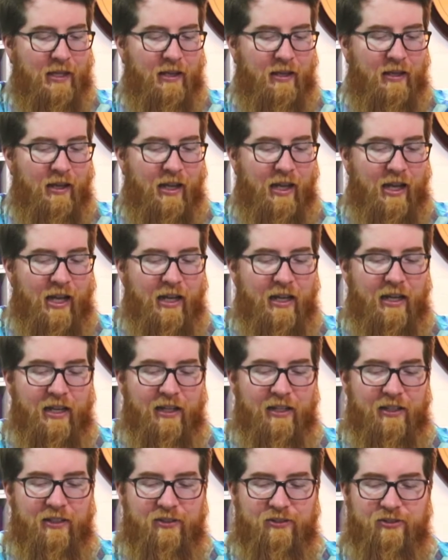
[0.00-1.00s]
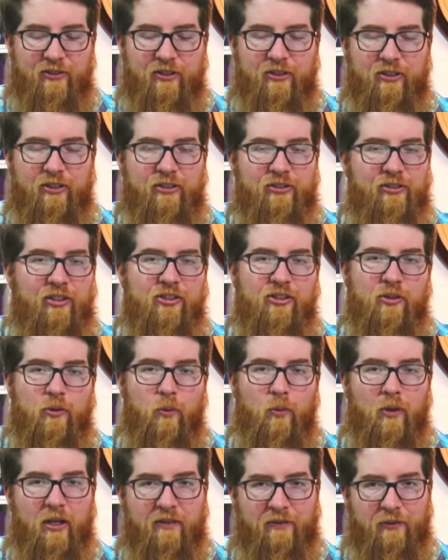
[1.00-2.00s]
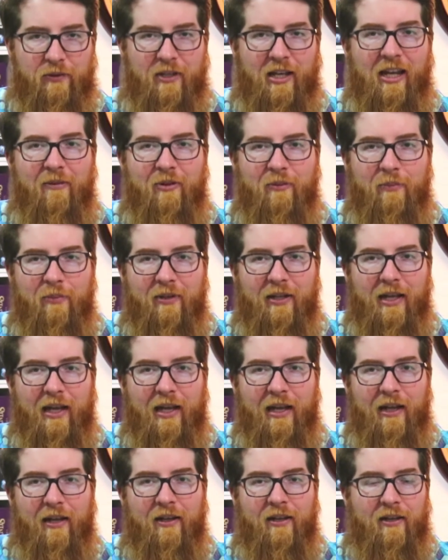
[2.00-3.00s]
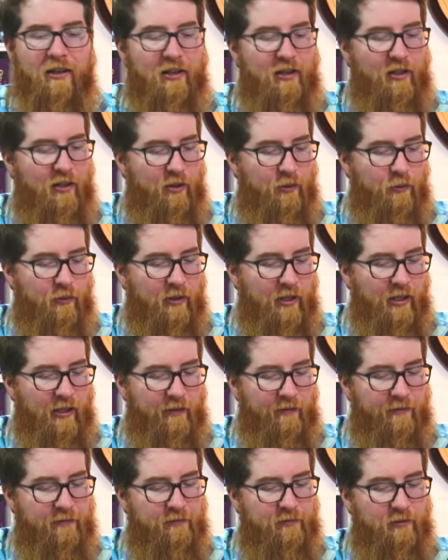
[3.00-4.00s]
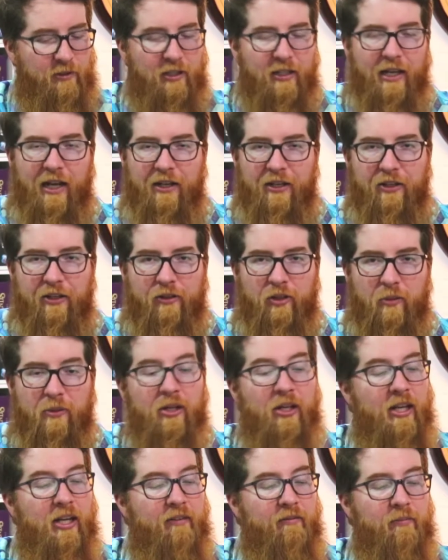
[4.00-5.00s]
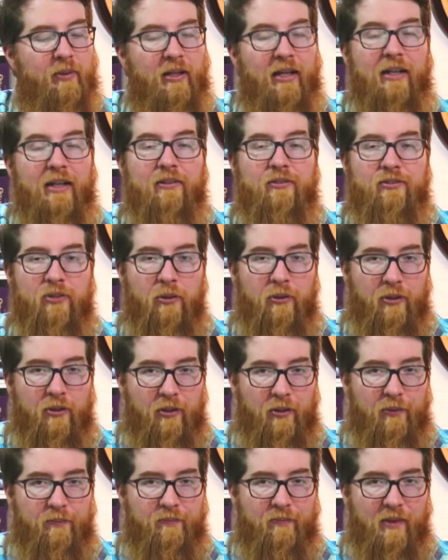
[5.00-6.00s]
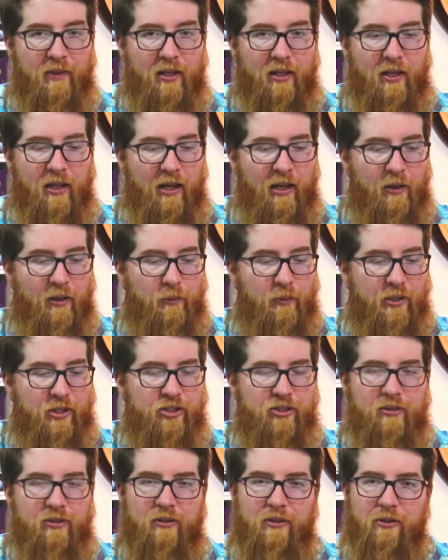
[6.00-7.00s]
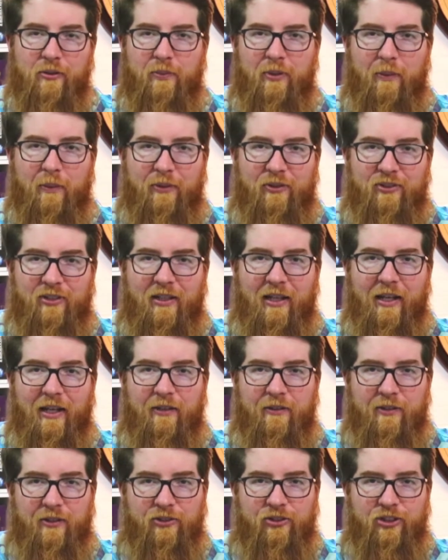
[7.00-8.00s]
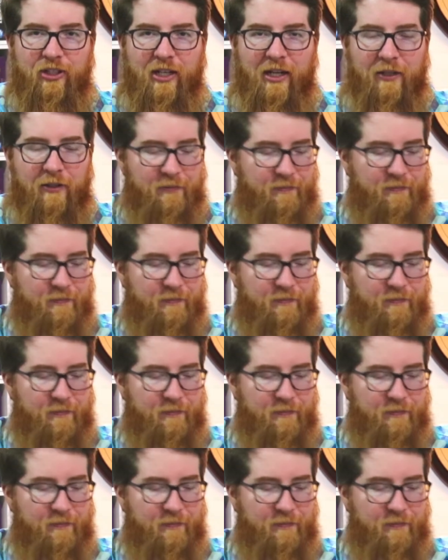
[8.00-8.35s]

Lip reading: It is just such a wonderful game to play with really any group. You can even play it solo, which you'll probably see later in this channel.